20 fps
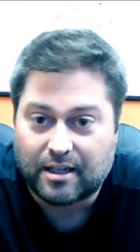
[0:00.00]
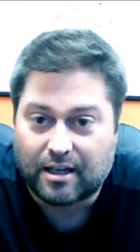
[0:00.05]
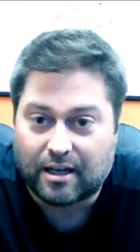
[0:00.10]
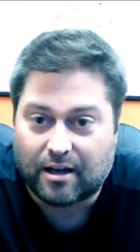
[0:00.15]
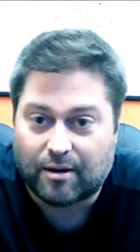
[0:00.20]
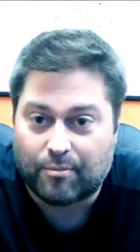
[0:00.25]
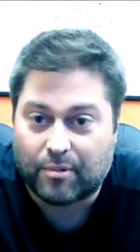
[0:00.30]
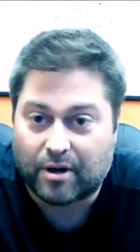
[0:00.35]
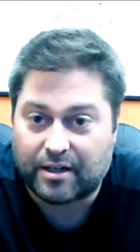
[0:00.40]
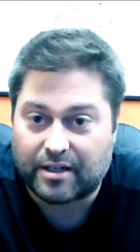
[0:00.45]

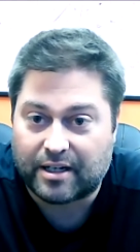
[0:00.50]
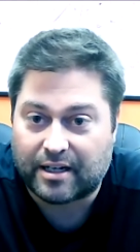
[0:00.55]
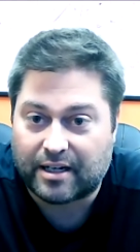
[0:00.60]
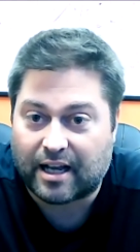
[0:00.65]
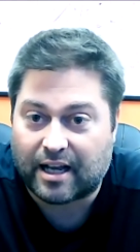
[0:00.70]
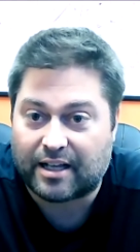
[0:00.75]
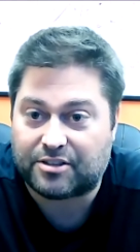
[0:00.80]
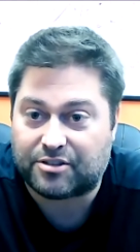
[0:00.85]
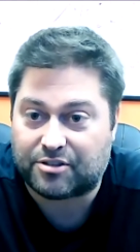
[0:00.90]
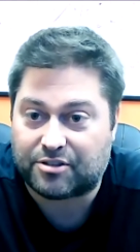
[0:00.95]
Monday
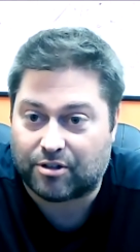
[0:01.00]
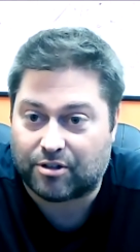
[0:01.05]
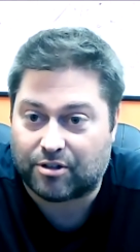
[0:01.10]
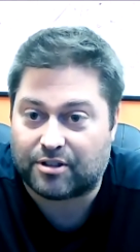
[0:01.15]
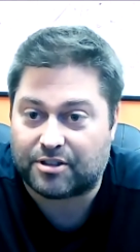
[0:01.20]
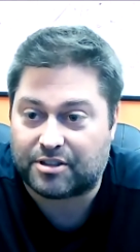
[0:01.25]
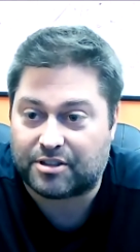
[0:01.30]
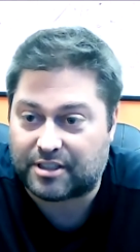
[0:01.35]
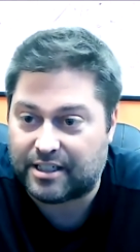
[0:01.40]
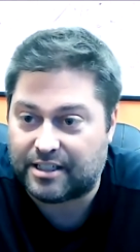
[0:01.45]
nights during
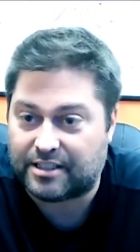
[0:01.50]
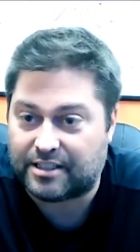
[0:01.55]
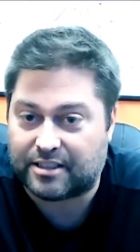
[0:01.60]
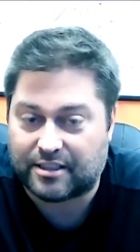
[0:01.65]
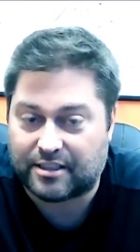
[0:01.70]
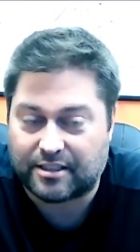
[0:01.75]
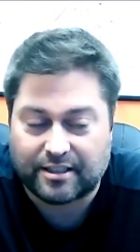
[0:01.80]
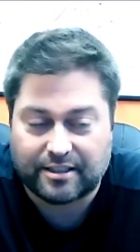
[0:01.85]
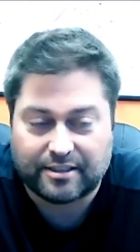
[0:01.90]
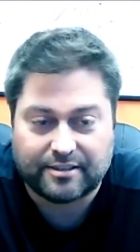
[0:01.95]
the
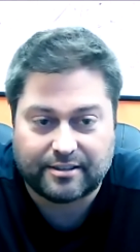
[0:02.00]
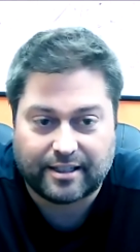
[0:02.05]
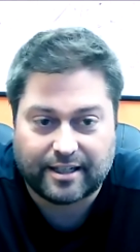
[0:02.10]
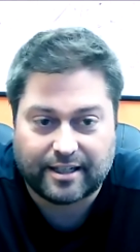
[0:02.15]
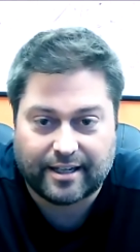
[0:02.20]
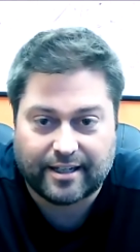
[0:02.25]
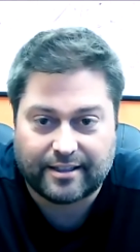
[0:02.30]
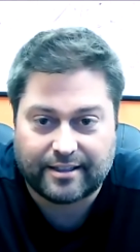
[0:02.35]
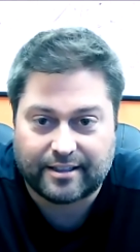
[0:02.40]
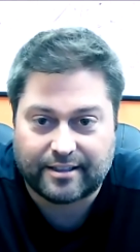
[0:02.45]
season, and
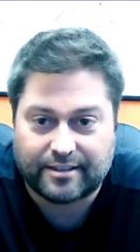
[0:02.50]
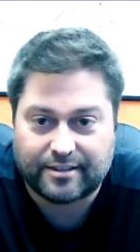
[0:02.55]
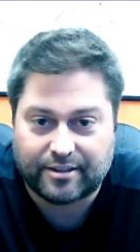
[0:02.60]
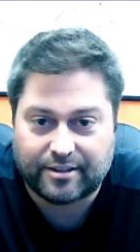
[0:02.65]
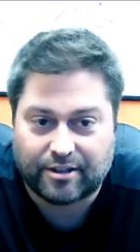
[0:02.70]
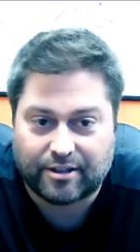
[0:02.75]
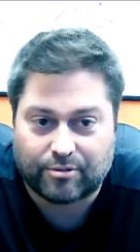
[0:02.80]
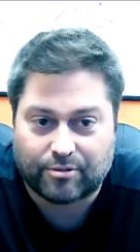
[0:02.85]
then